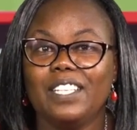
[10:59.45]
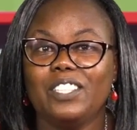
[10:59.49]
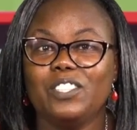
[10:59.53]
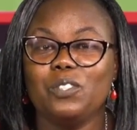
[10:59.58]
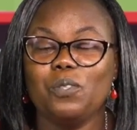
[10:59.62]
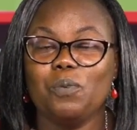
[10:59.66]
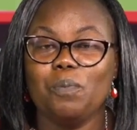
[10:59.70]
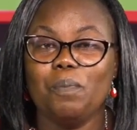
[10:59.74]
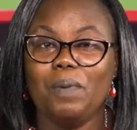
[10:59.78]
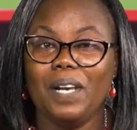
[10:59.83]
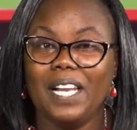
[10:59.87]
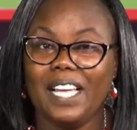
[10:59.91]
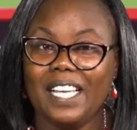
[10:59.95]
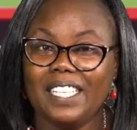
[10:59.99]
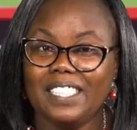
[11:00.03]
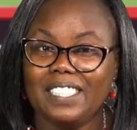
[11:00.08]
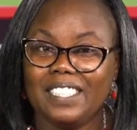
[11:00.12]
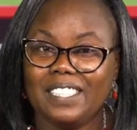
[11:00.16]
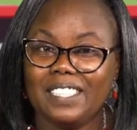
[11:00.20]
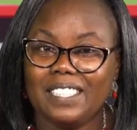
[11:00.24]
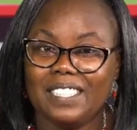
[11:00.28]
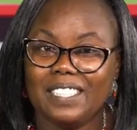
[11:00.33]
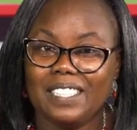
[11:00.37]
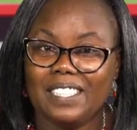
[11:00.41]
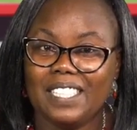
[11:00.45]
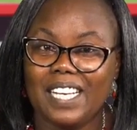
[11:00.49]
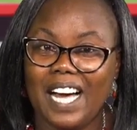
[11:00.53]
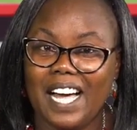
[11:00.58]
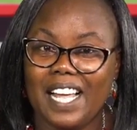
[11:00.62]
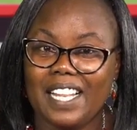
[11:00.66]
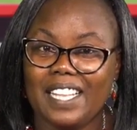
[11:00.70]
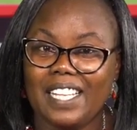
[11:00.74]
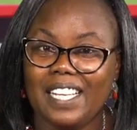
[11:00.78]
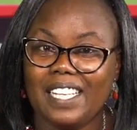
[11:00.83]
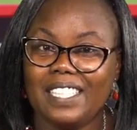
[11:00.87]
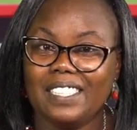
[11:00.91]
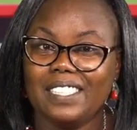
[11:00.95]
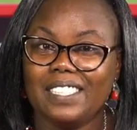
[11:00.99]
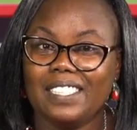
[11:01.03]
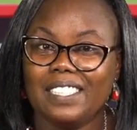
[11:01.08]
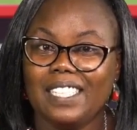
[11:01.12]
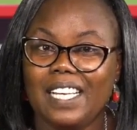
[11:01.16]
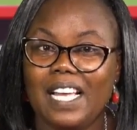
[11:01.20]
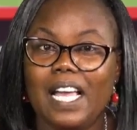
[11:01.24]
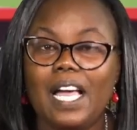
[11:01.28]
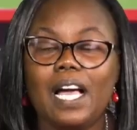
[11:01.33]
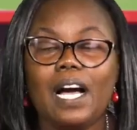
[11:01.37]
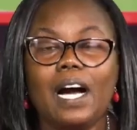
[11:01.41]
to bless others?
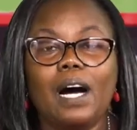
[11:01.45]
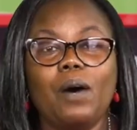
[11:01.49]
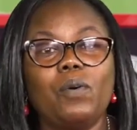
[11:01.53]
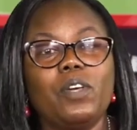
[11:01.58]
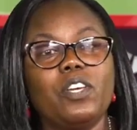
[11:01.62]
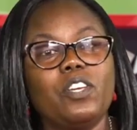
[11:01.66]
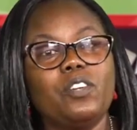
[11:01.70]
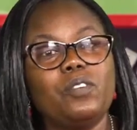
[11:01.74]
Are we